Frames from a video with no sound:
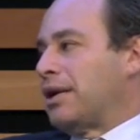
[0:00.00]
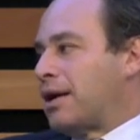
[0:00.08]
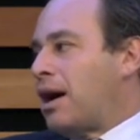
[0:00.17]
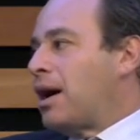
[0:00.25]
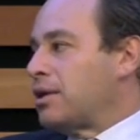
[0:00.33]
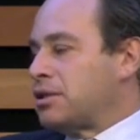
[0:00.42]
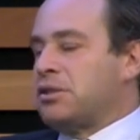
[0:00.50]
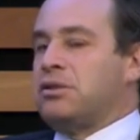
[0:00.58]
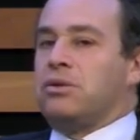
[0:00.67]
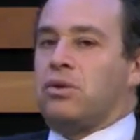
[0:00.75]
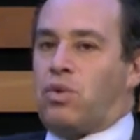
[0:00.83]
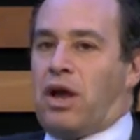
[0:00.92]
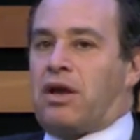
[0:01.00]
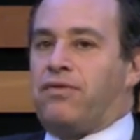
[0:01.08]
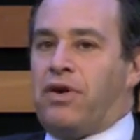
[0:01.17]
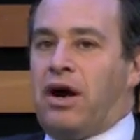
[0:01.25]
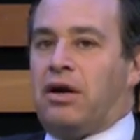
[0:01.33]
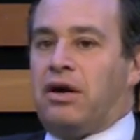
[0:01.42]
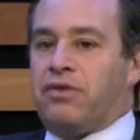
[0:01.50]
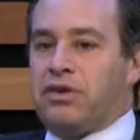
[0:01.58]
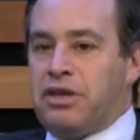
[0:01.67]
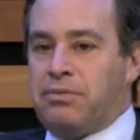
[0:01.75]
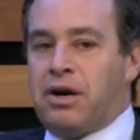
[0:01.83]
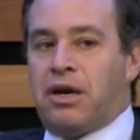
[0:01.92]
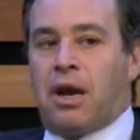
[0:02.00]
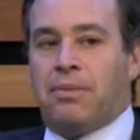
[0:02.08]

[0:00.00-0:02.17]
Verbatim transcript: and constitute the rank and file of the Tea Party.